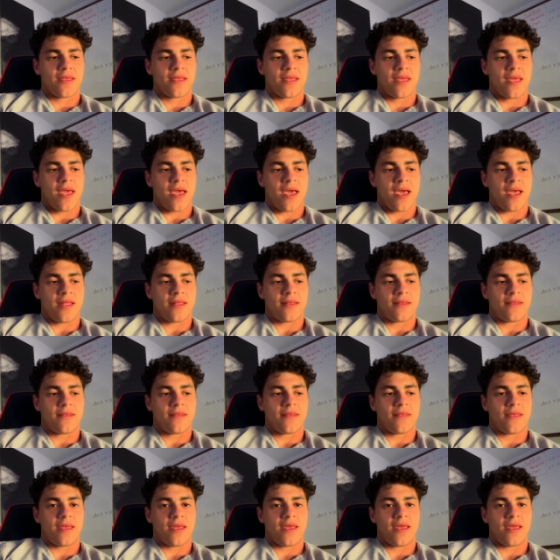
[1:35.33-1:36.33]
And
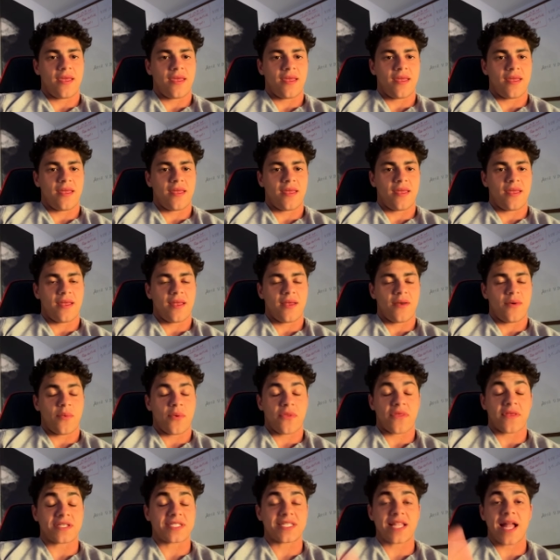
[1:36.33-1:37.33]

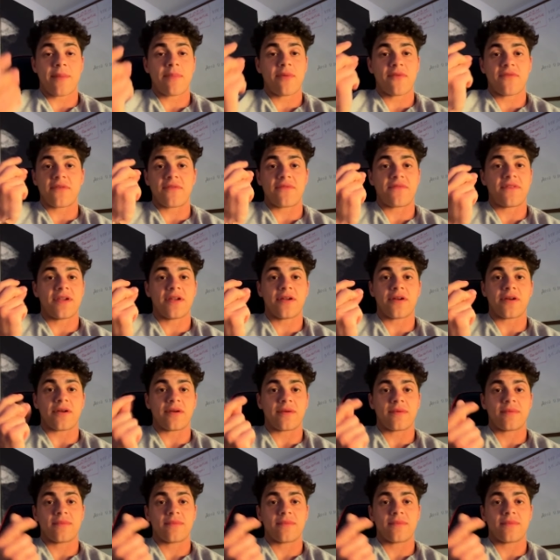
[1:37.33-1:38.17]
with a snap of a finger.